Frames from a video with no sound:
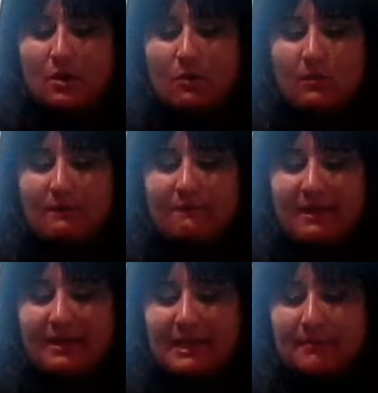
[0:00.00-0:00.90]

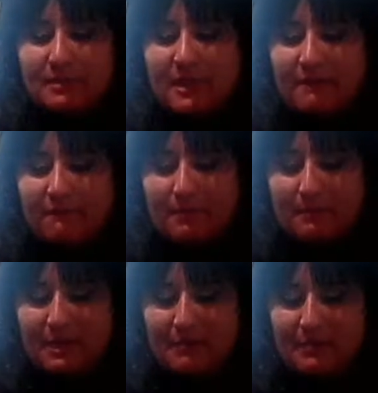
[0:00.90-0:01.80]

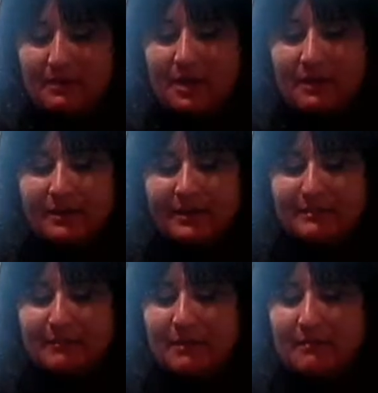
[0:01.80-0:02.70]
Blake Belladonna
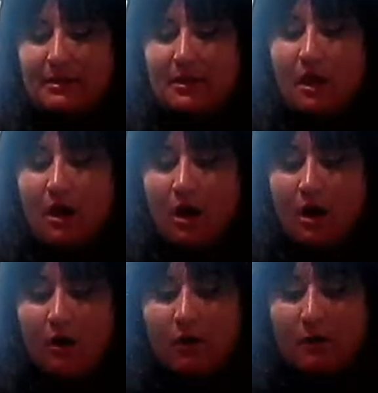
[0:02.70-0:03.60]
cosplay, I'm like,
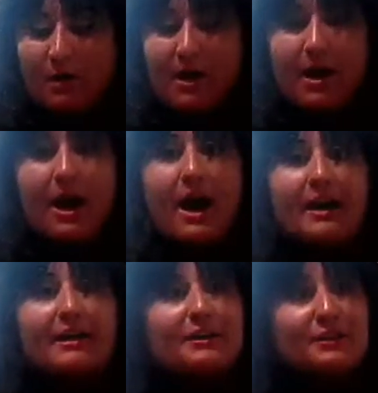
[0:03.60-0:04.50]
oh,
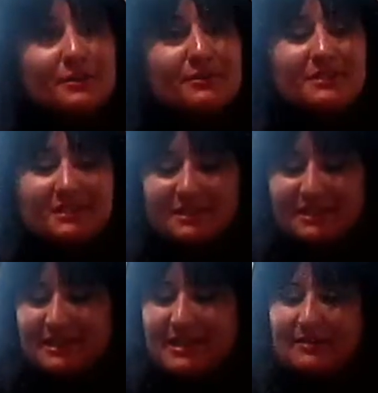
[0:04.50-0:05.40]
I can use this
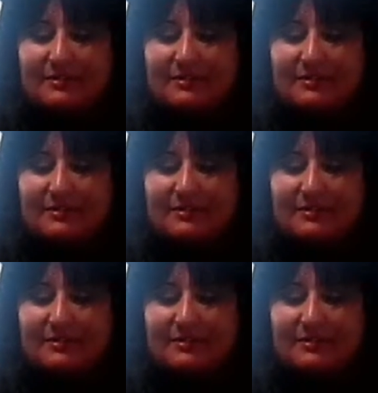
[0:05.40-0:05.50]
thing now.